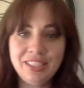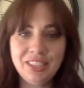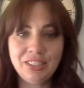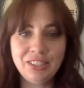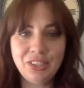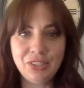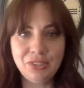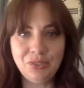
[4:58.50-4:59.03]
to
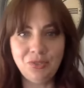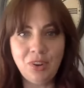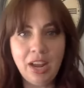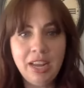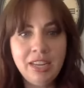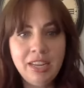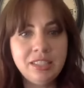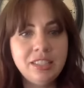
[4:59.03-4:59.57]
learn,
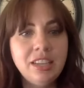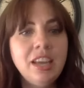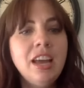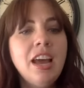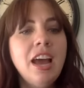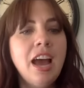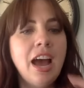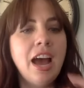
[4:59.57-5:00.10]
right?
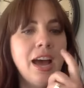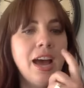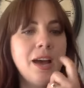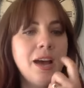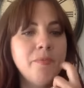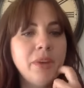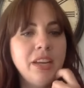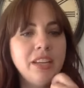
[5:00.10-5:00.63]

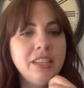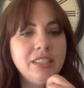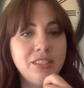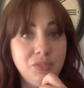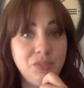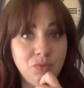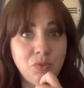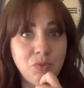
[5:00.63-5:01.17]

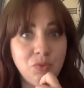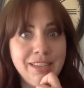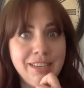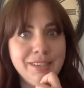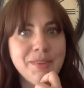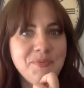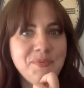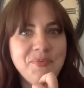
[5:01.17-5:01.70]

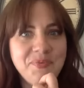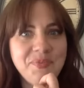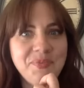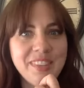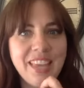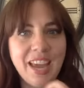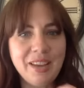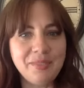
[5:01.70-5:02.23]
Right?
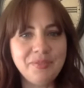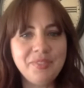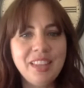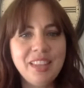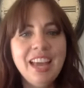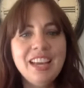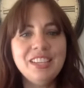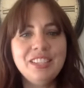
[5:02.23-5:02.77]
Okay,
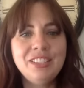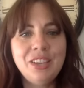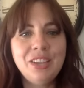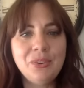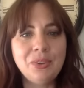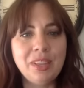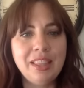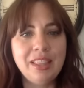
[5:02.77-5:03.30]

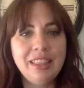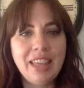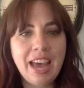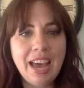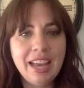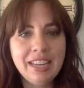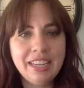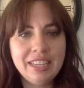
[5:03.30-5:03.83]
so
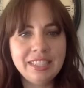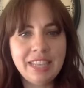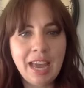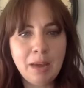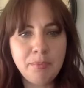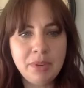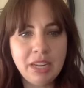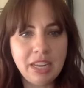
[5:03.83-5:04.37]
that is
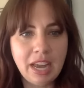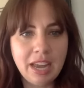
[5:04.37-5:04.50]
happening. I